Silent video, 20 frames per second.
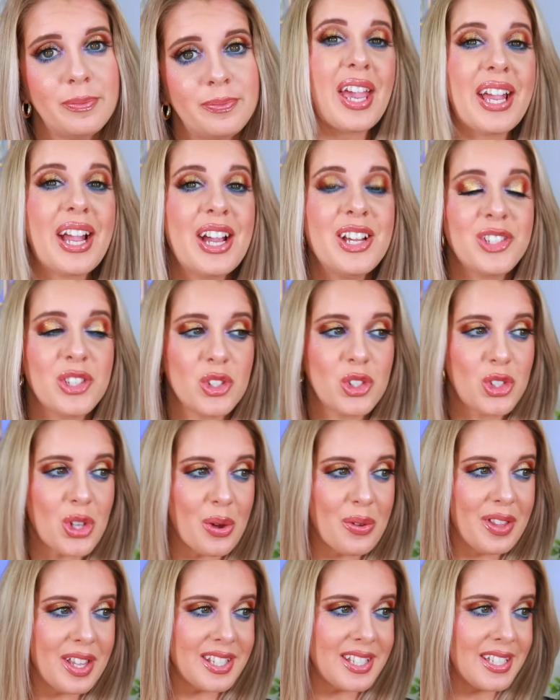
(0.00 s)
Okay guys,
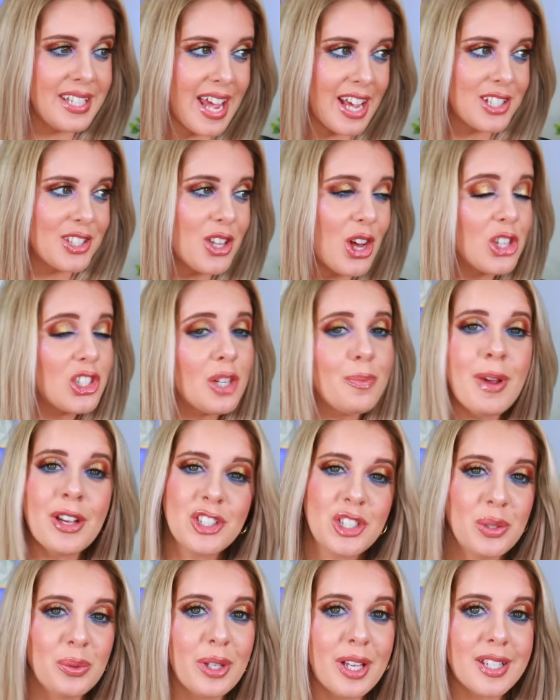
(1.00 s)
so this next launch, I'm
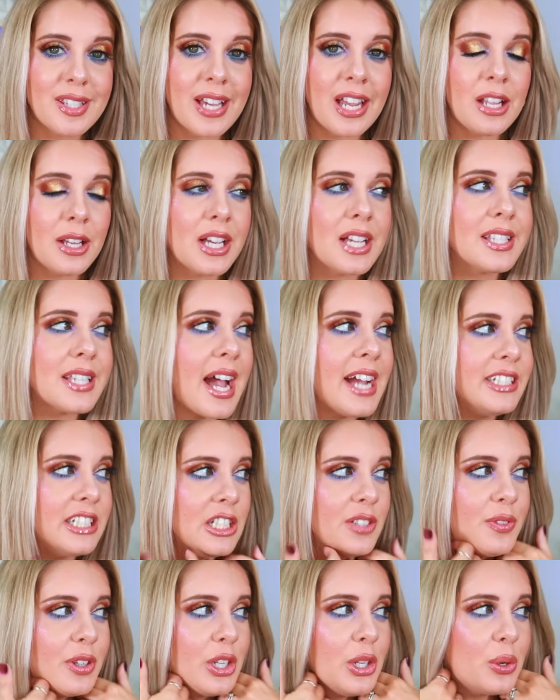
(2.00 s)
actually really excited because I
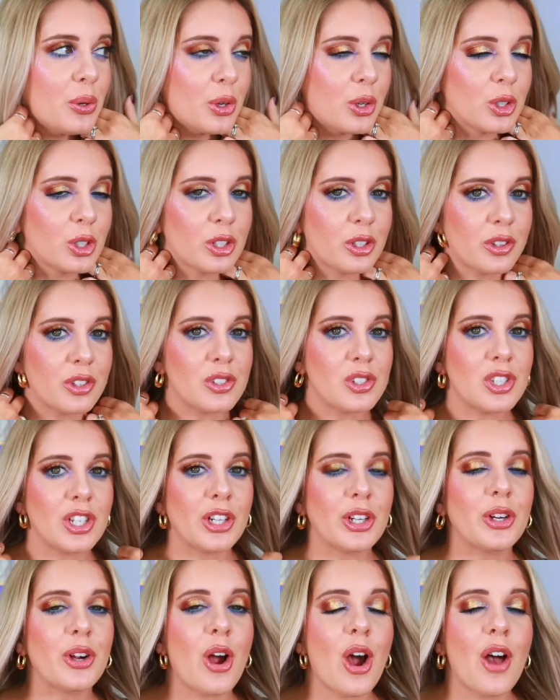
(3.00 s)
did a video earlier this
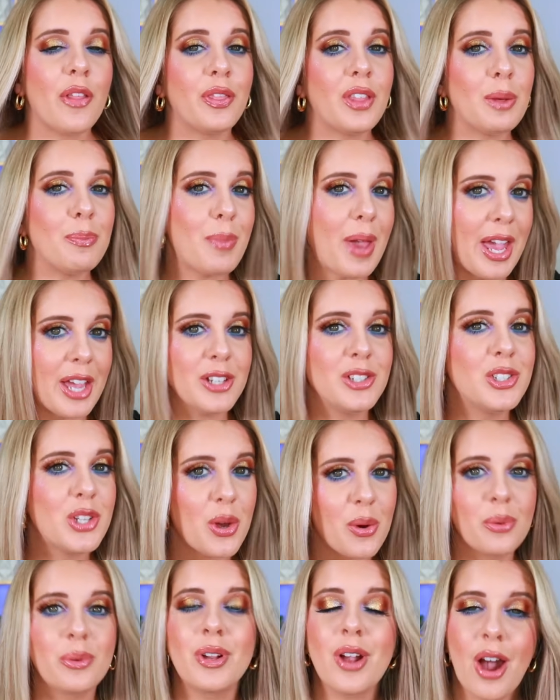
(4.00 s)
year on the
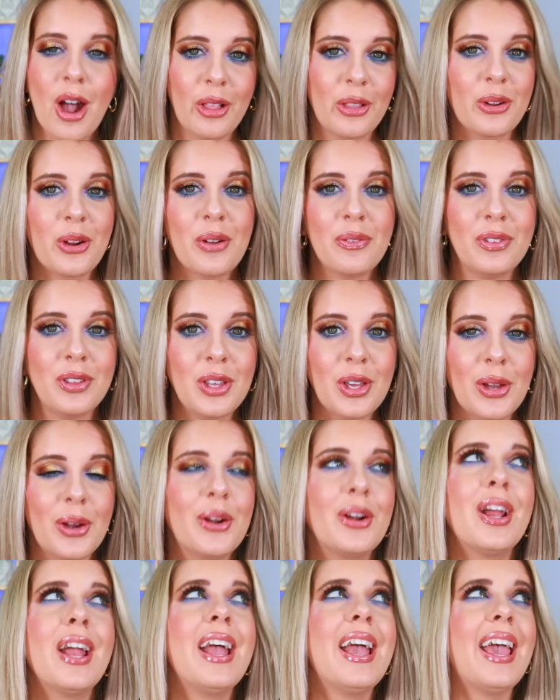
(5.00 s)
Pantone color of the
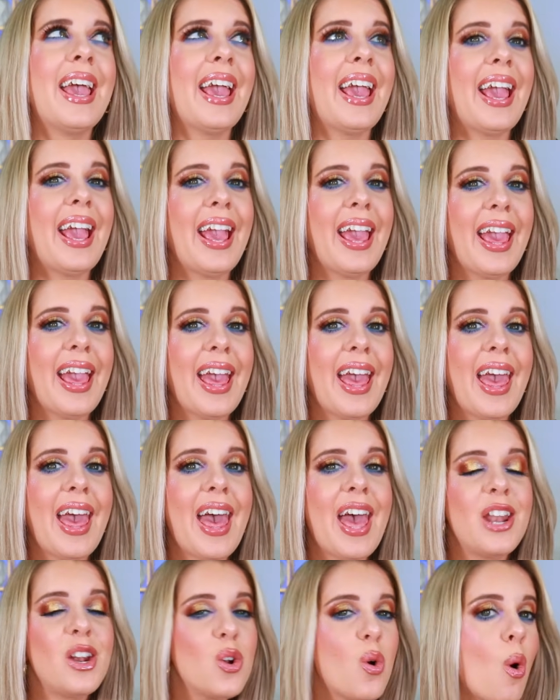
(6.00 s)
year
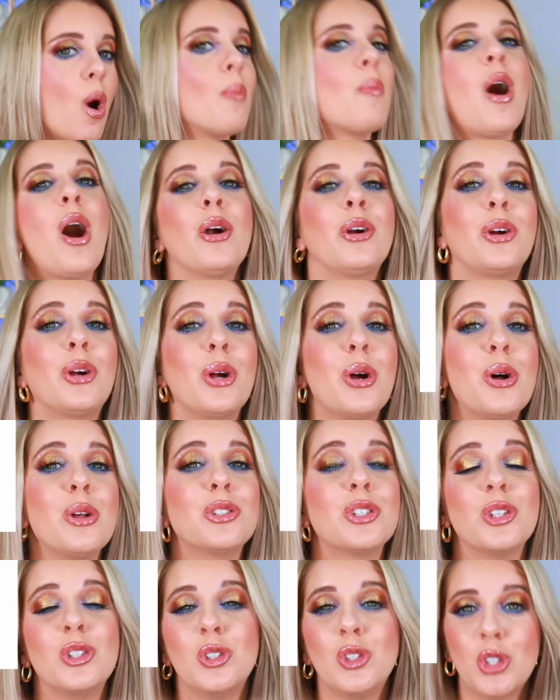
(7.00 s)
and Gourmand
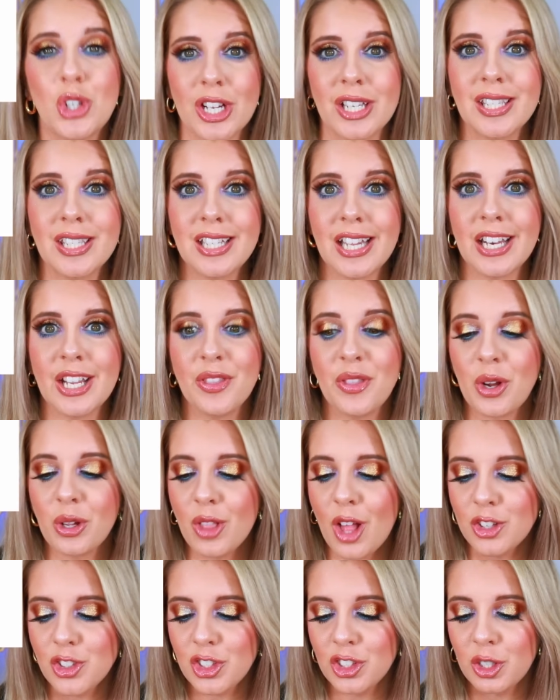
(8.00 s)
Girls just did it. They're
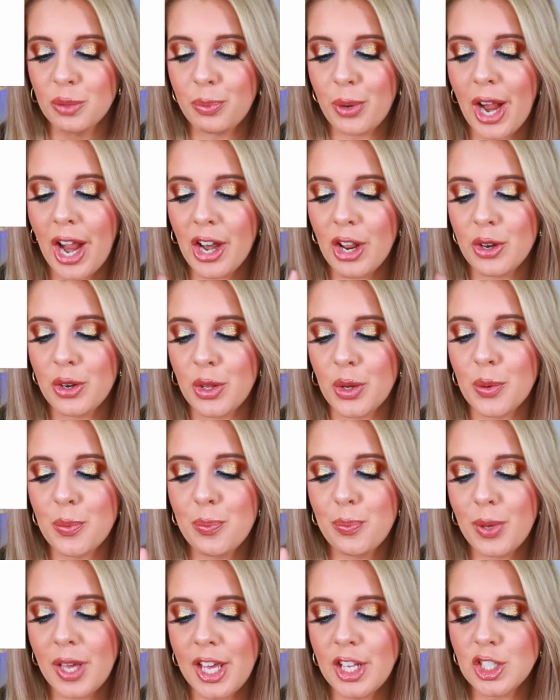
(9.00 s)
launching their brand new
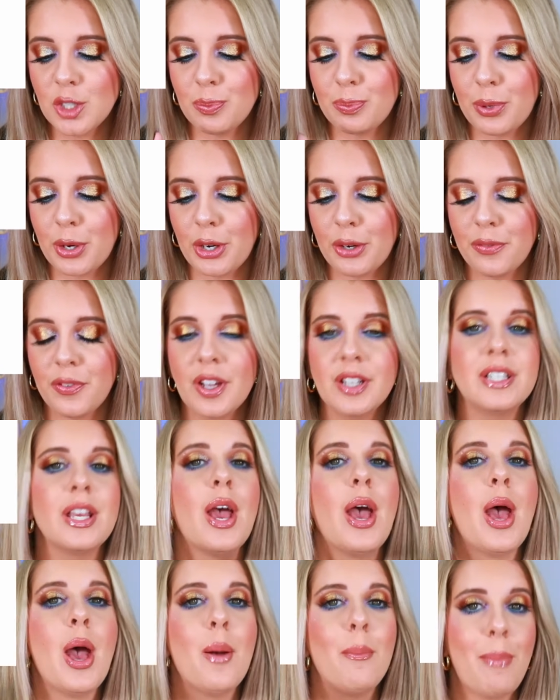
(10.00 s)
Peach Perfect
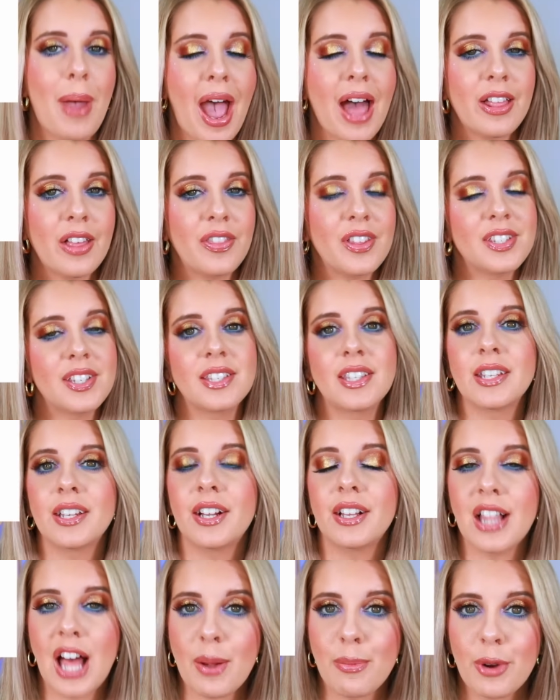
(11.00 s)
palette. This is in
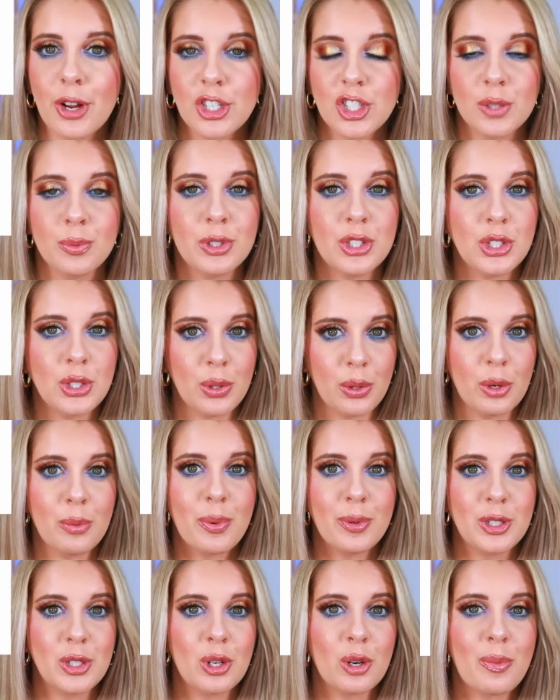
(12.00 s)
collaboration with Doodle,
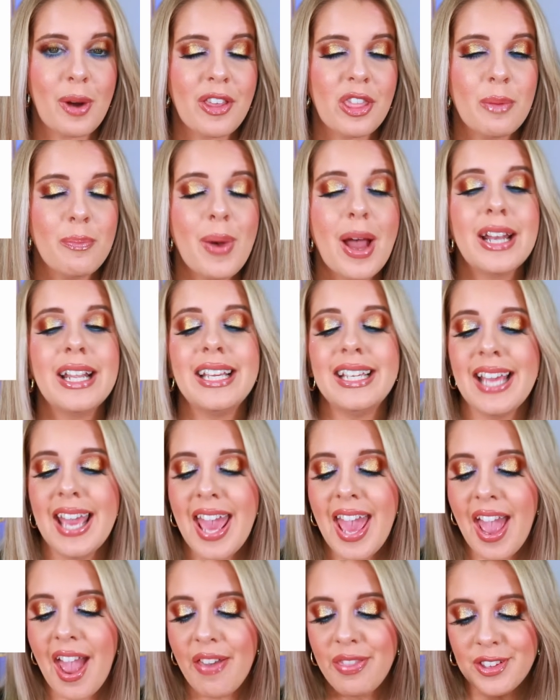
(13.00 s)
Doodle by the Bunny,
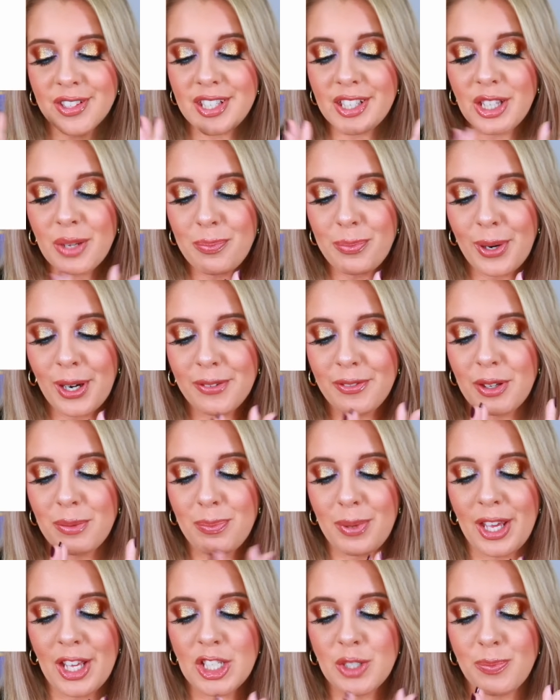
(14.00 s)
and this is like a
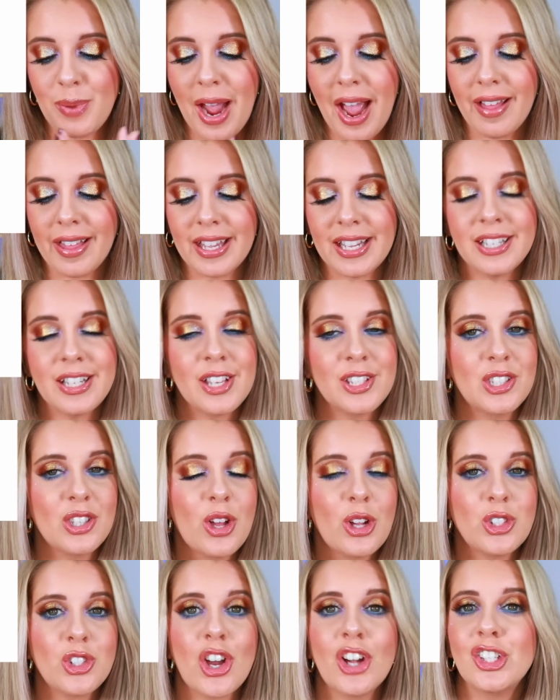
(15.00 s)
perfect peach palette. It does
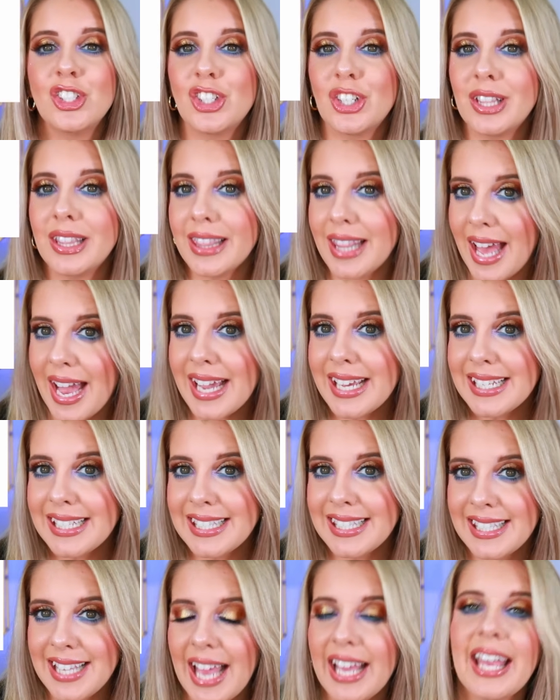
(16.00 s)
launch on July
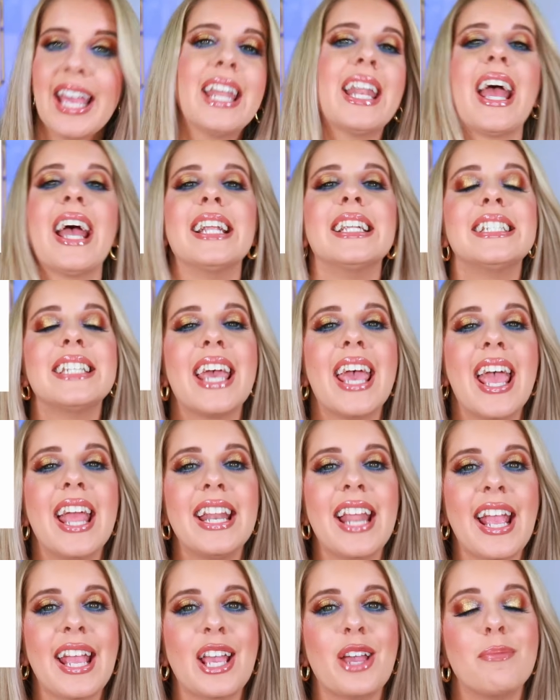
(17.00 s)
2nd at
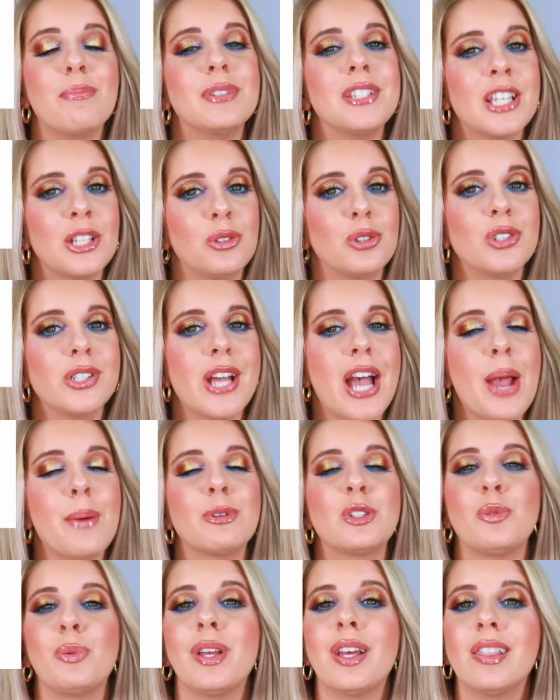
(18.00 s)
10 a.m. Central Time,
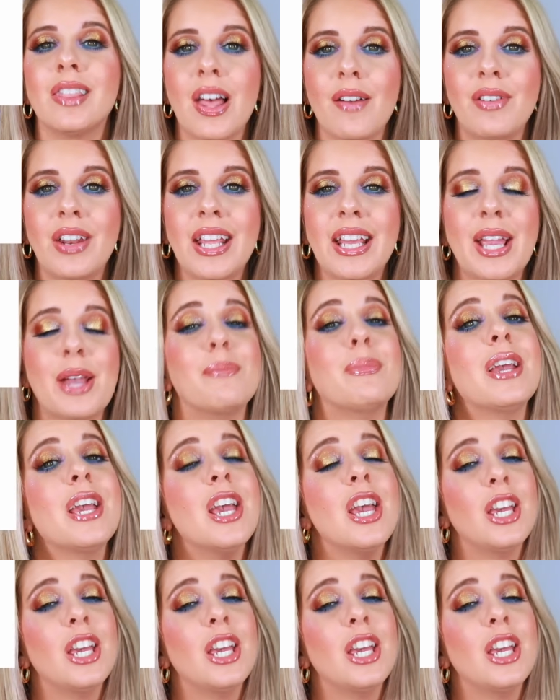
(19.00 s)
which would be 11 a.m.